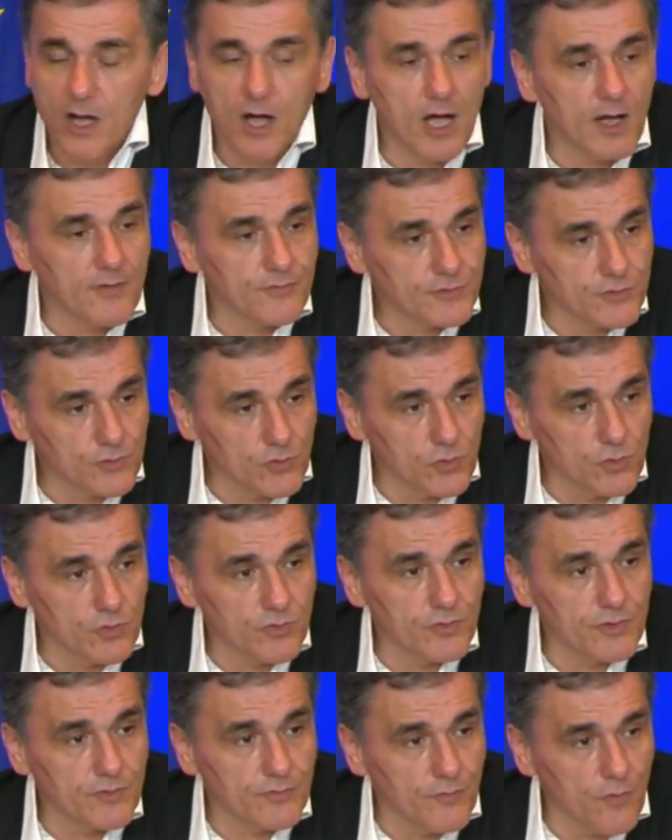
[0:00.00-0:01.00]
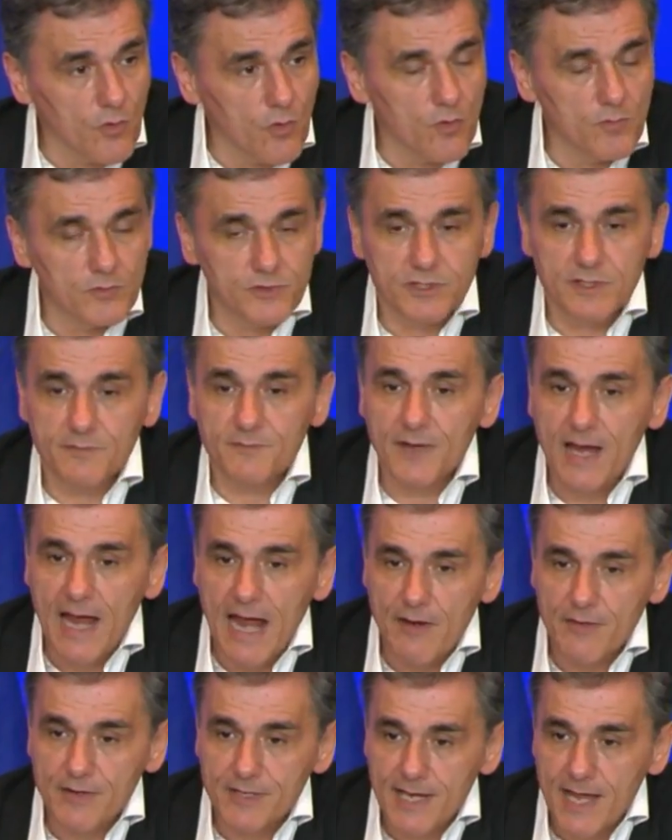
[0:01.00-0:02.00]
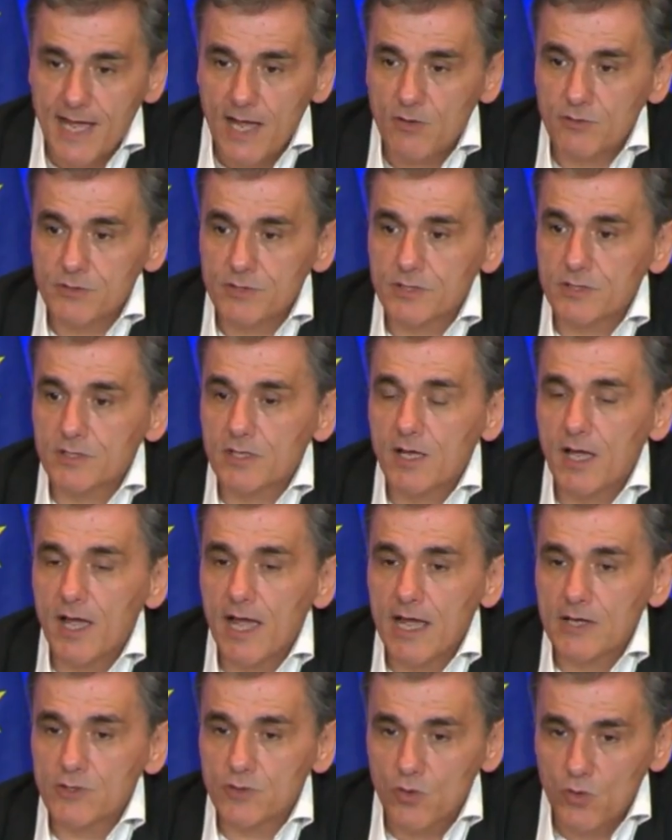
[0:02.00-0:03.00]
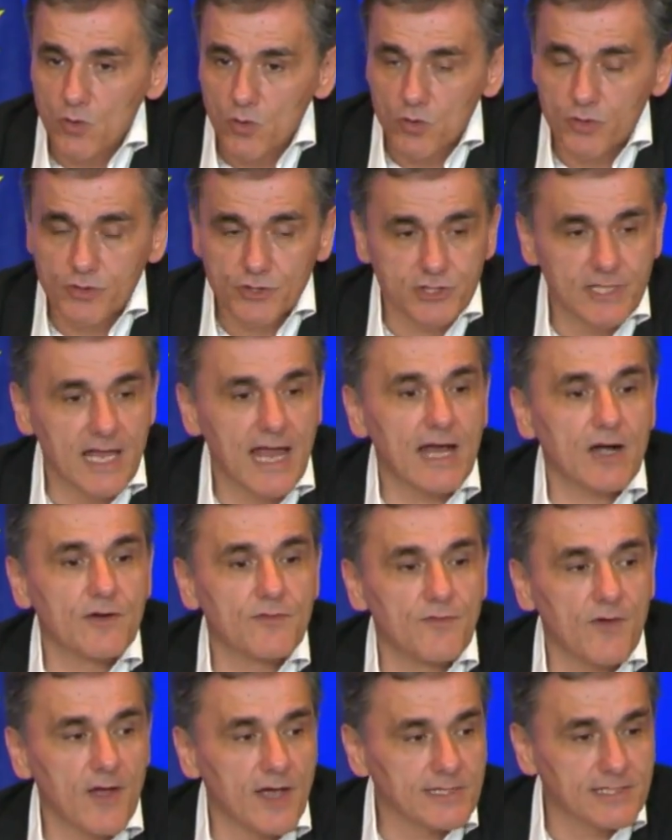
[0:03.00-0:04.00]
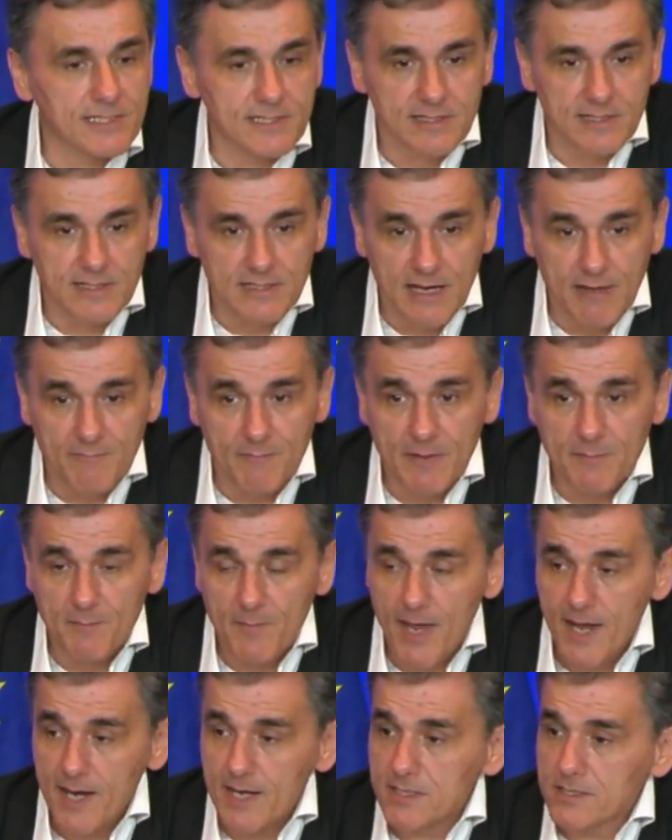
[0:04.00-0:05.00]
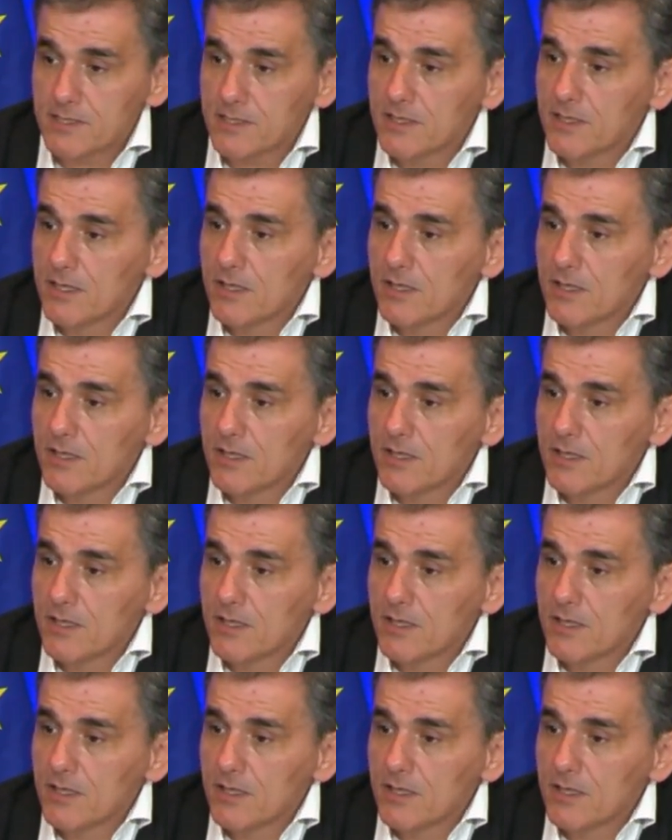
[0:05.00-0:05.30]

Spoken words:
after all the reforms that have been carried out and all the sacrifices that have been made?